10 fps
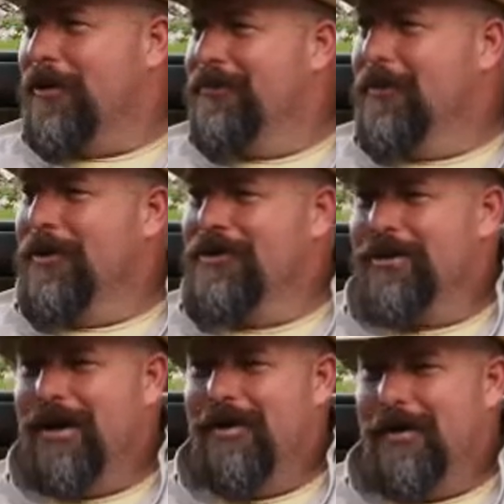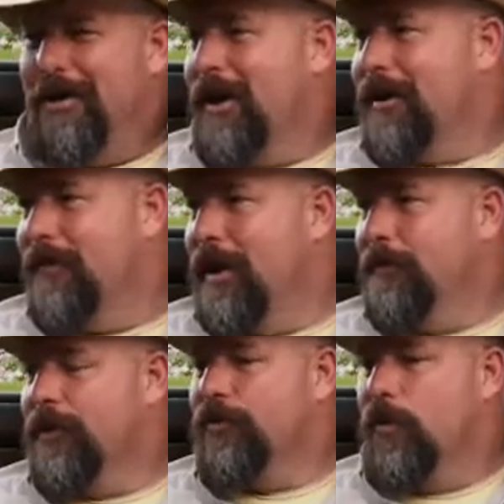for us, they're like
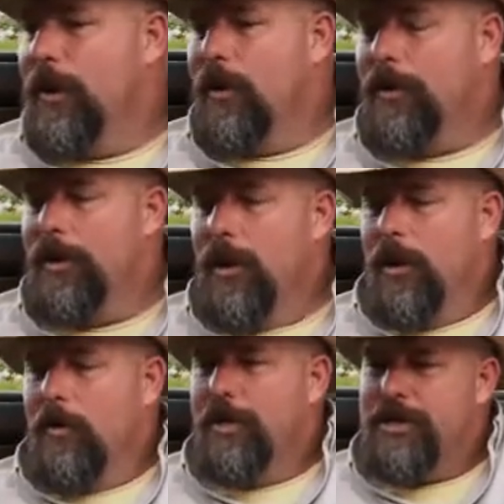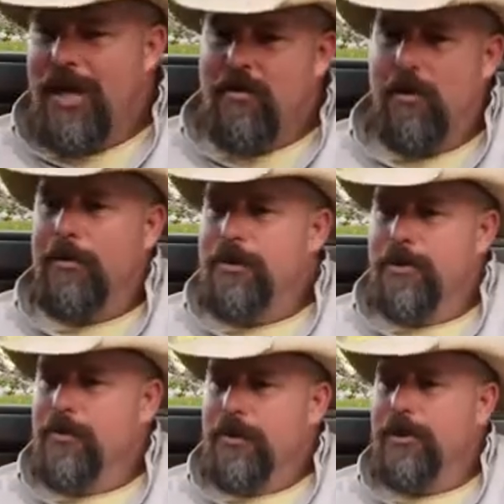family as well, and we take what we do
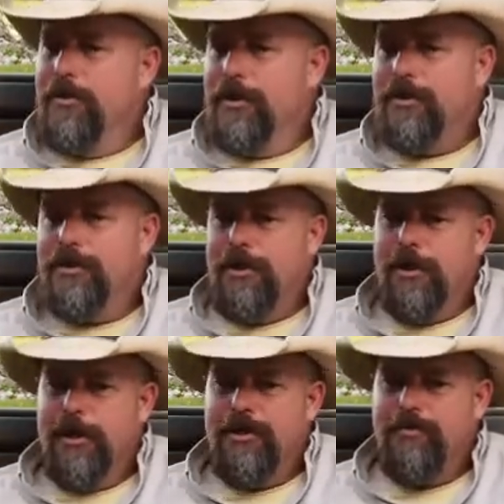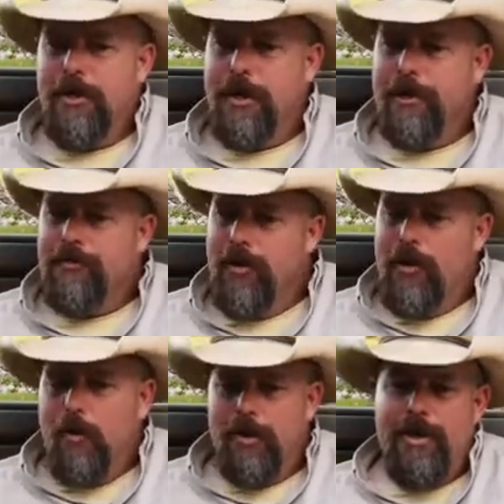really, really serious, because
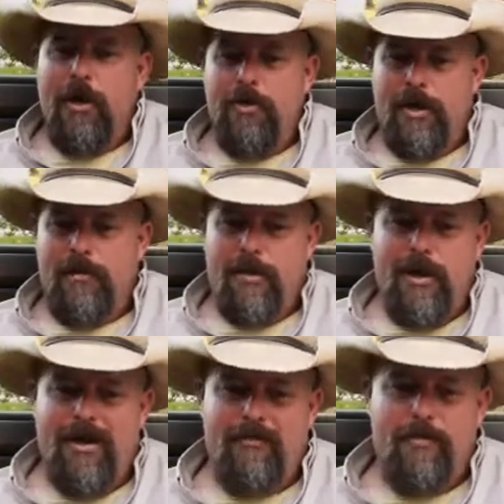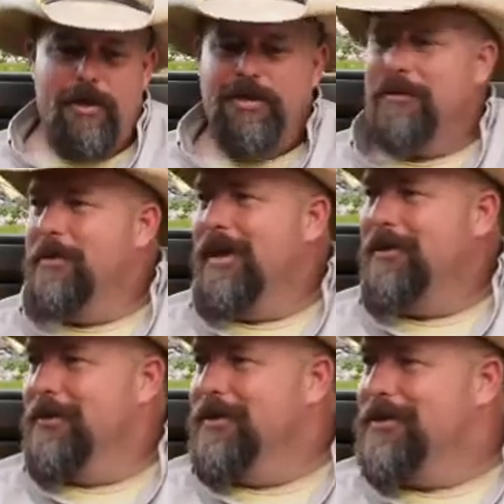we know that every piece of meat
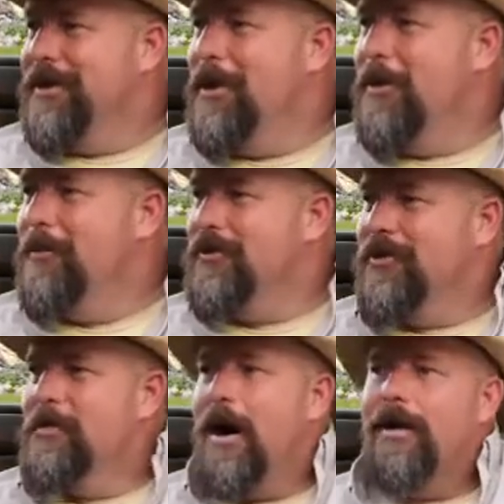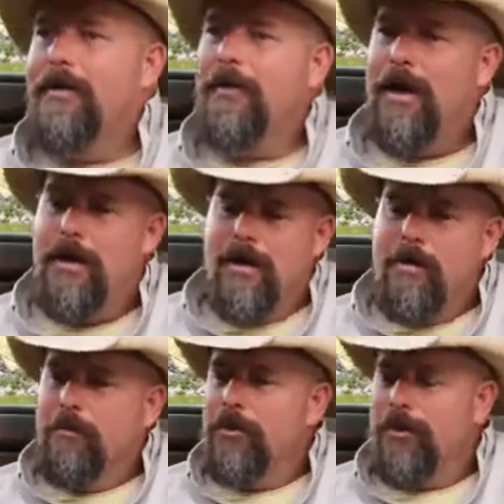we send home with somebody that they
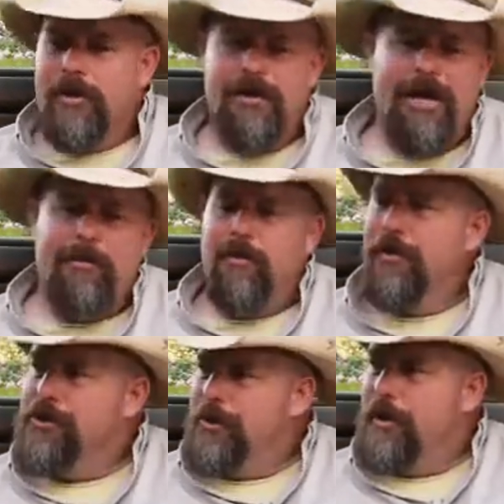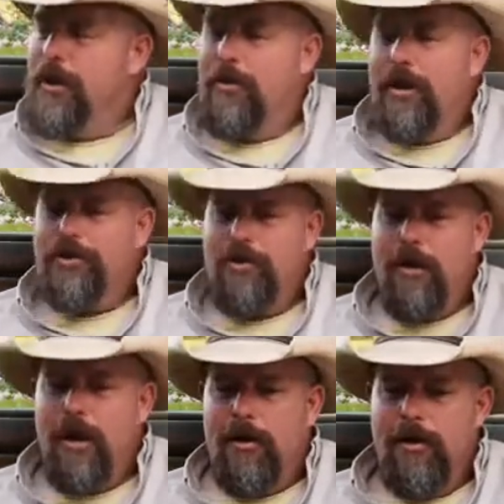put on their table or enjoy at a
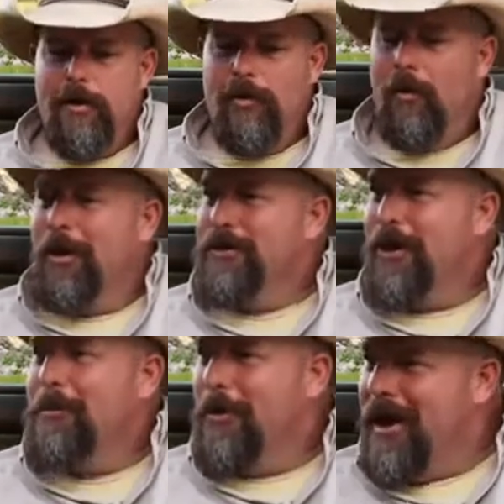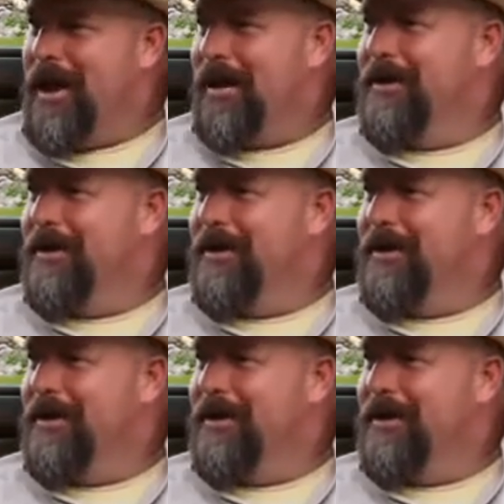restaurant wears our brand.